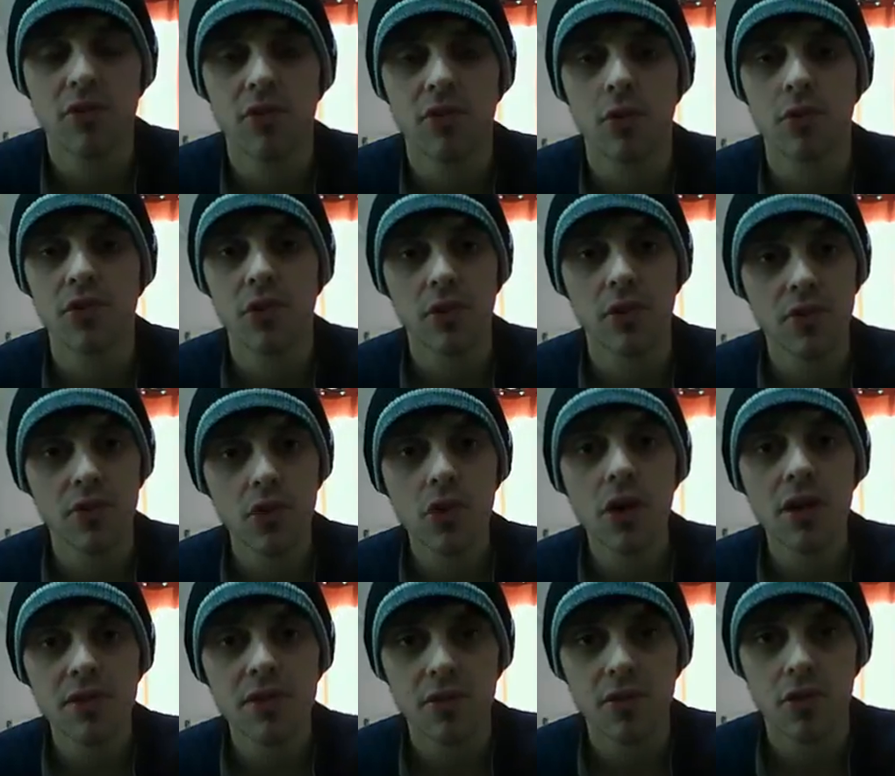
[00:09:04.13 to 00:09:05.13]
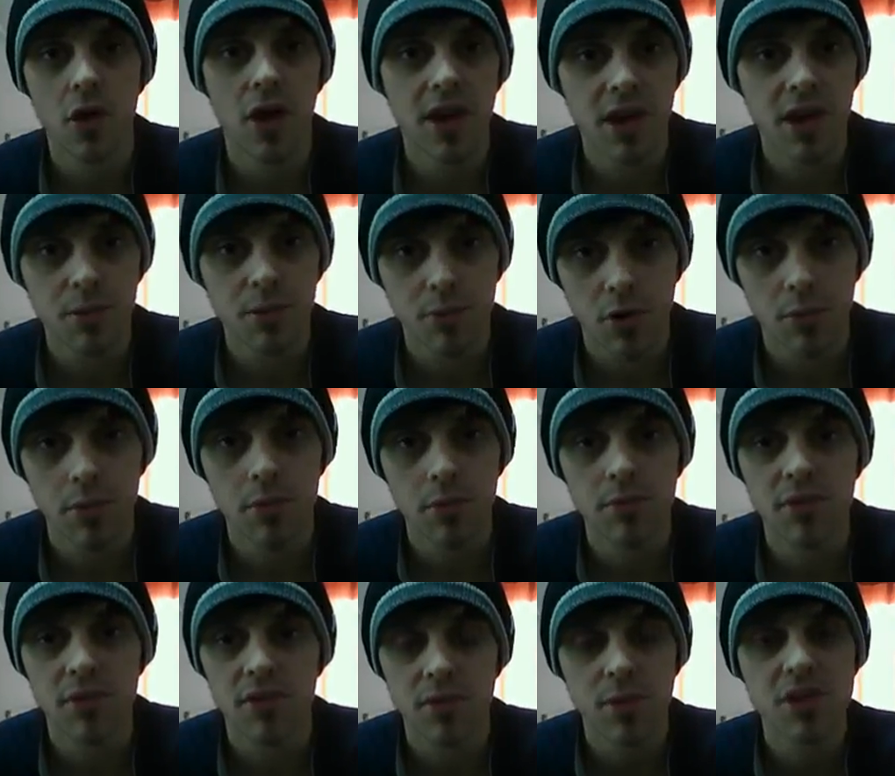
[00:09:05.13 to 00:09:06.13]
forth. So if you guys have got any
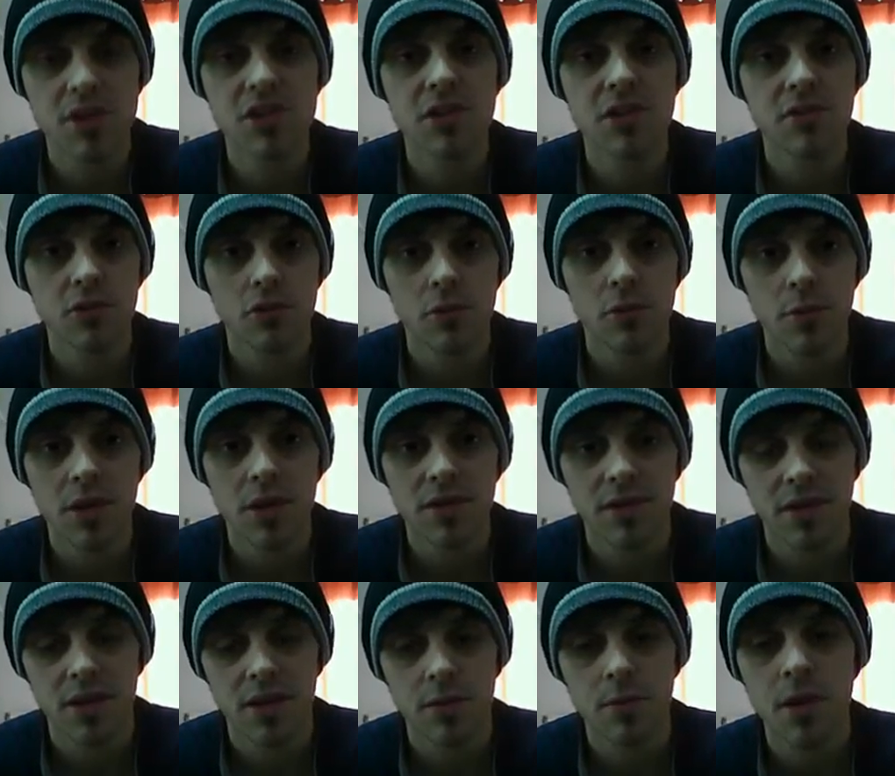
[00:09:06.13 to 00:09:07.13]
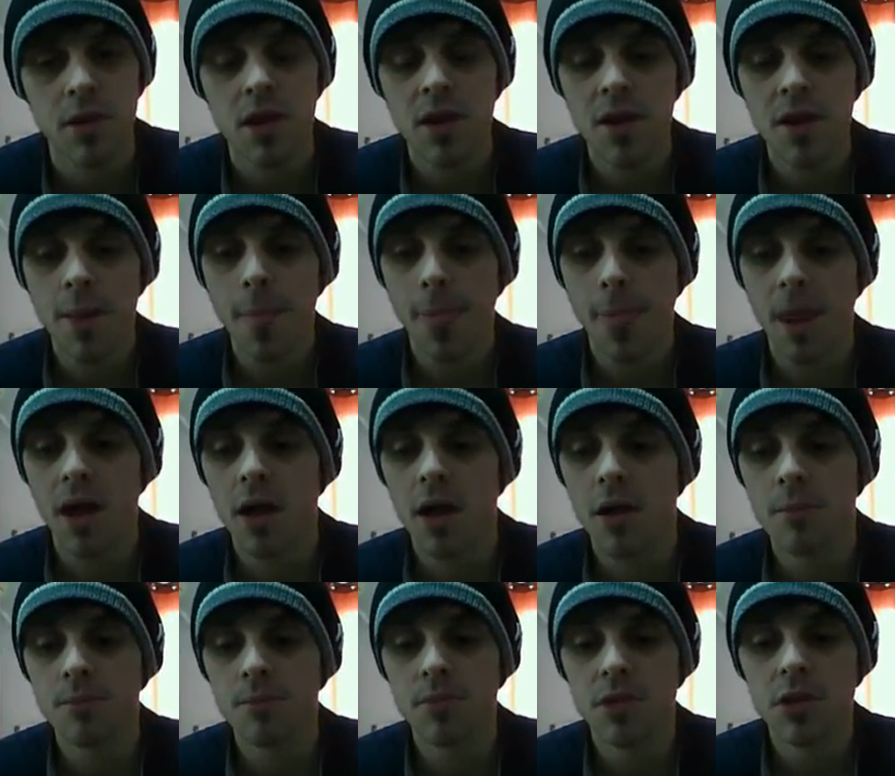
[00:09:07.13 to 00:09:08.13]
problems, especially if you're on my team,
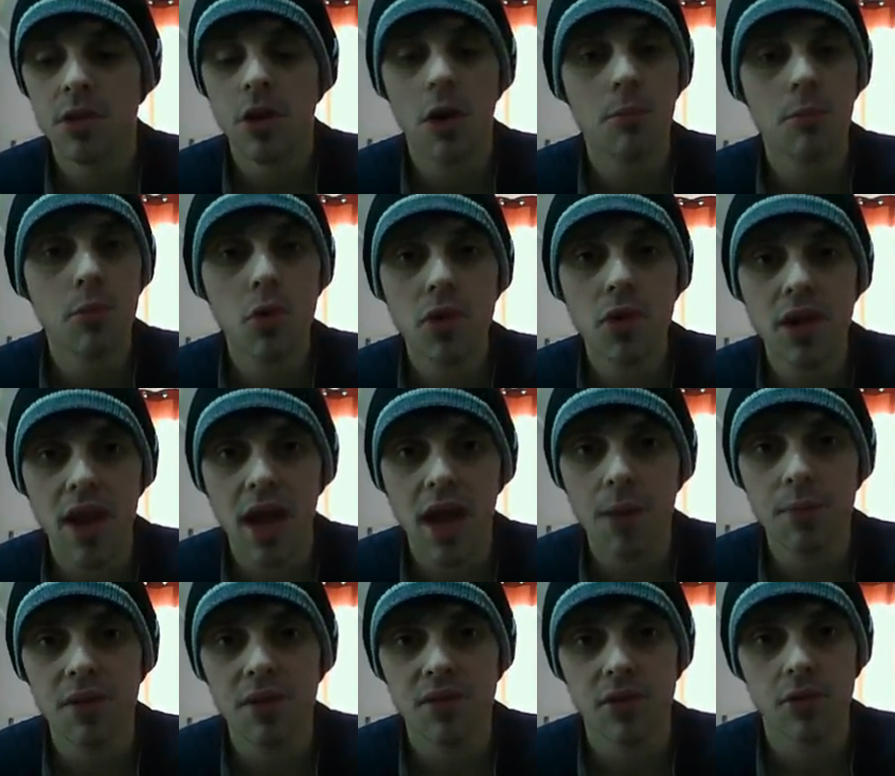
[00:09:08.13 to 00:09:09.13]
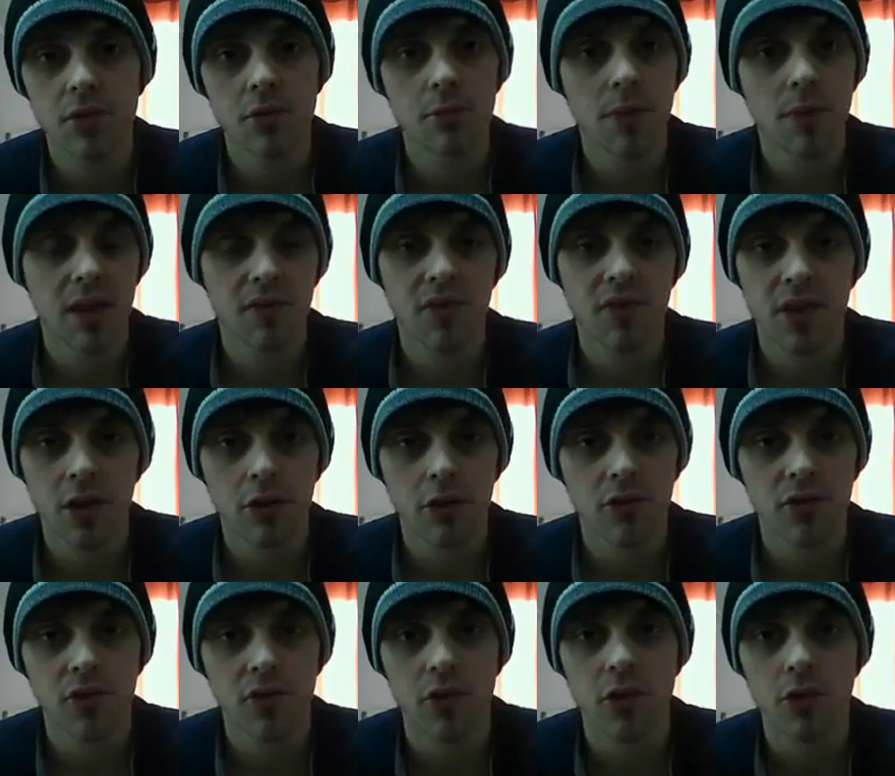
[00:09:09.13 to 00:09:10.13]
you know, I'm more than happy to make
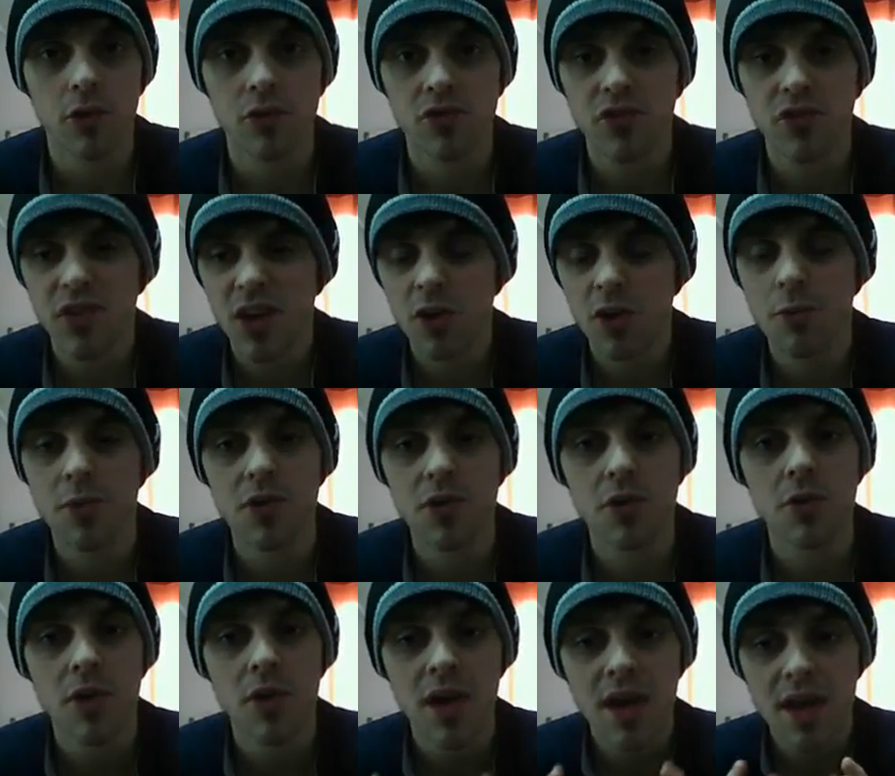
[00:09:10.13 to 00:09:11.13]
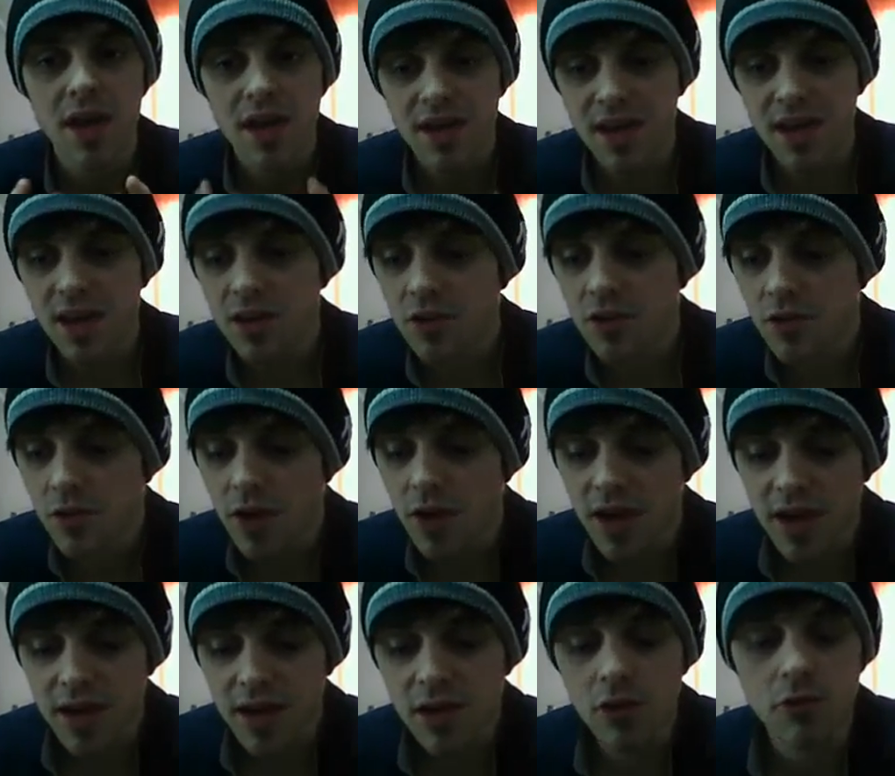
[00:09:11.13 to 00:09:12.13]
videos for you and just help you get you
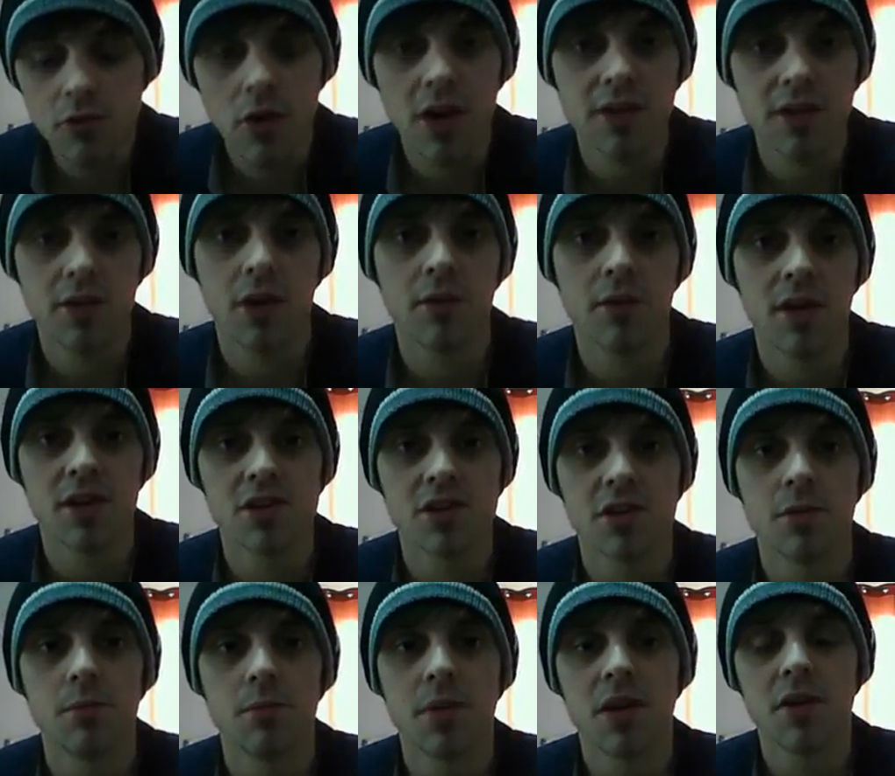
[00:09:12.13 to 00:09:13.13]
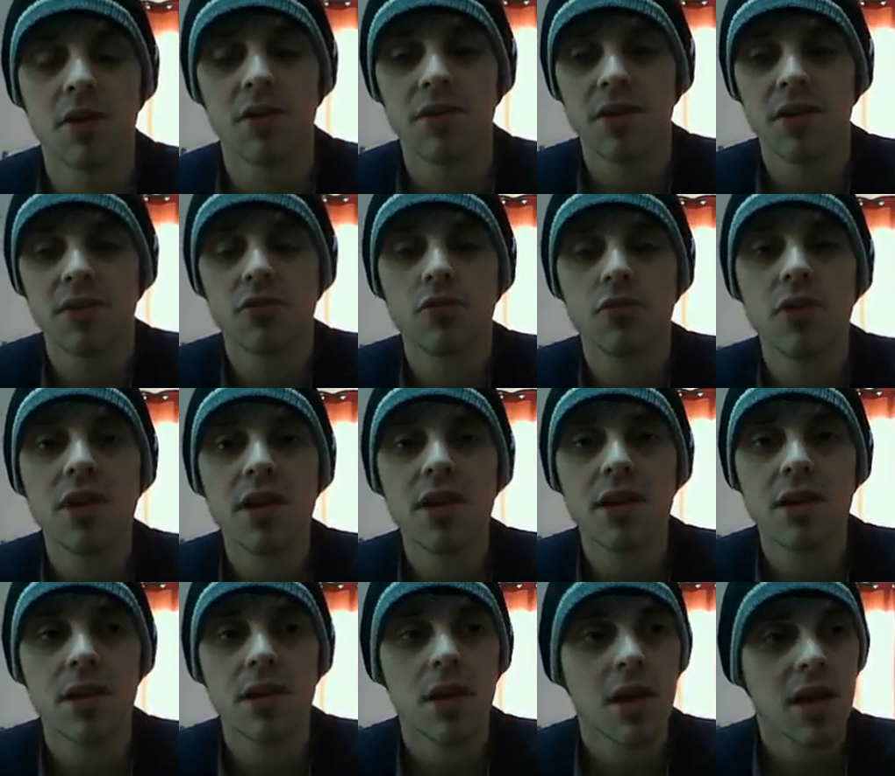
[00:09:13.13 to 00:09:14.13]
in the right direction, because it's
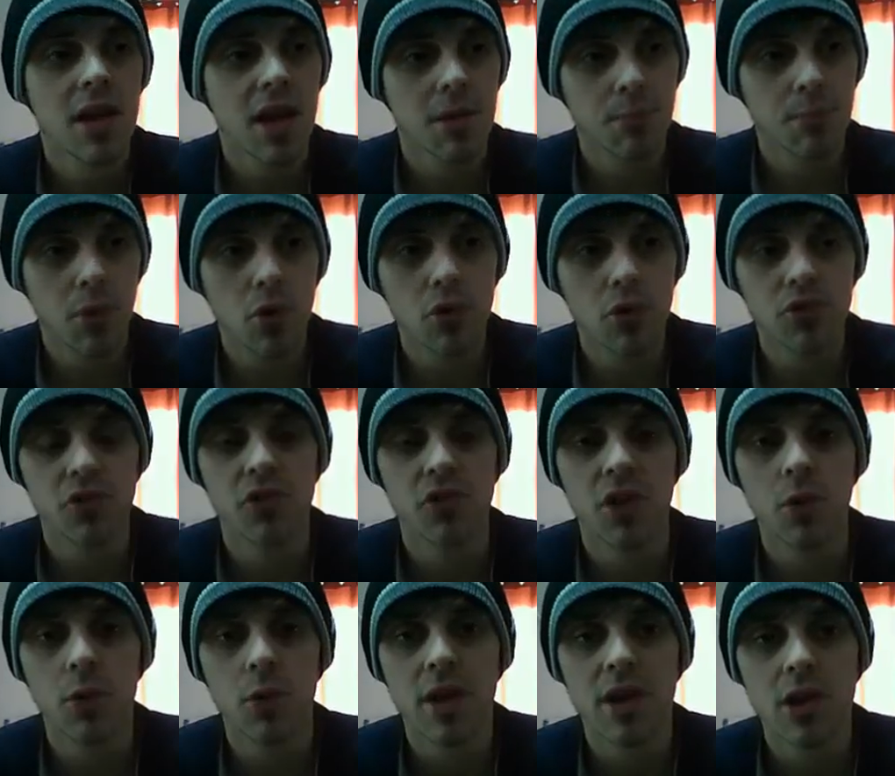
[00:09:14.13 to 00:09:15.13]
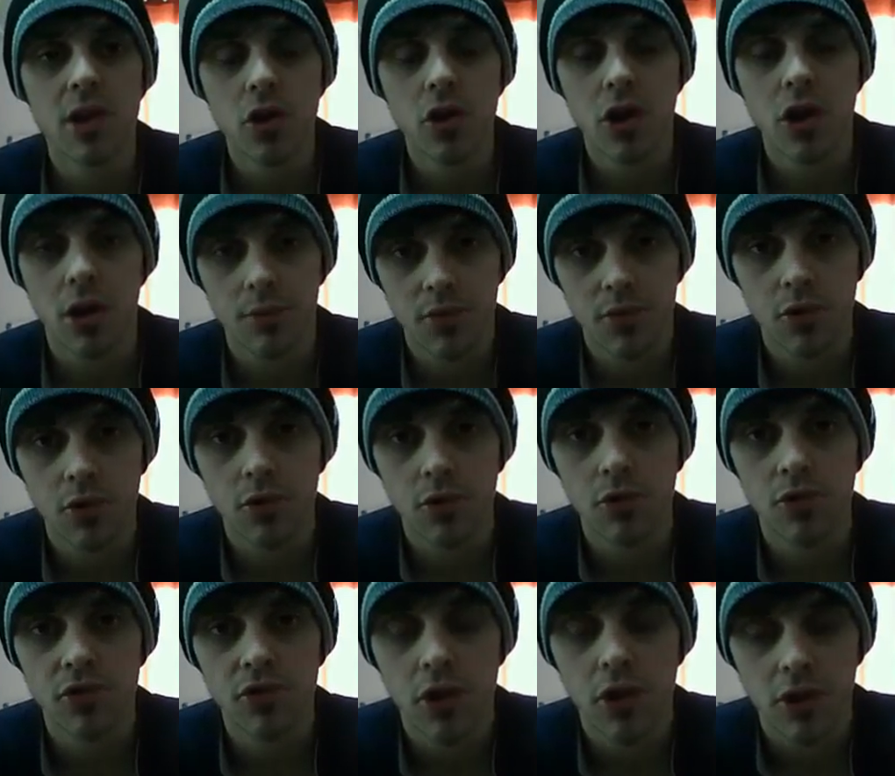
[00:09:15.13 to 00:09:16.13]
really important that we look up
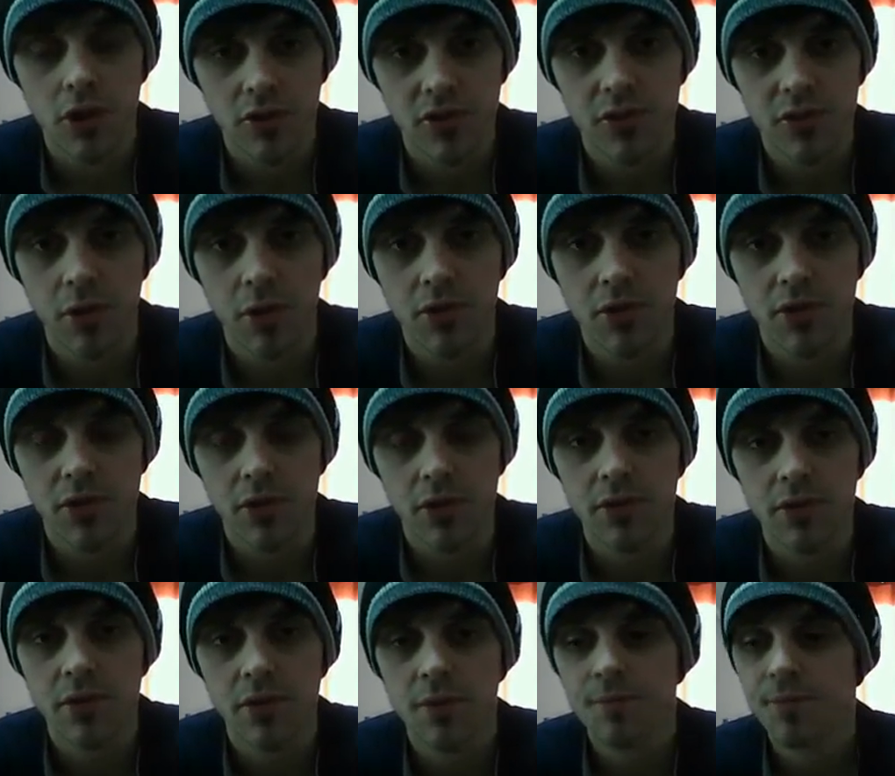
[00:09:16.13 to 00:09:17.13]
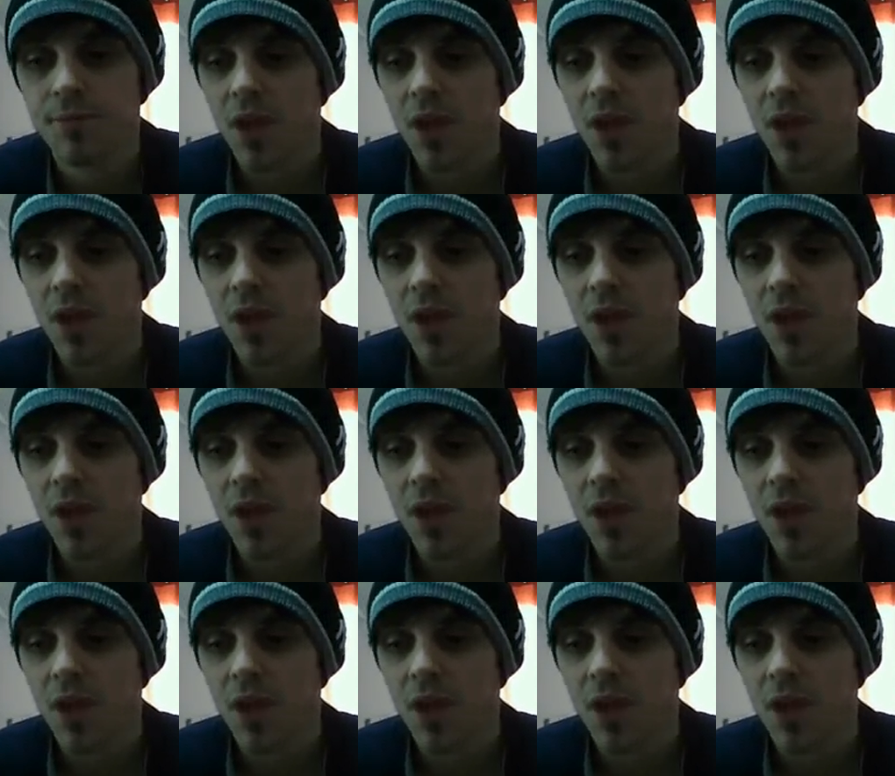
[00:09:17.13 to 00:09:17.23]
to certain sponsors.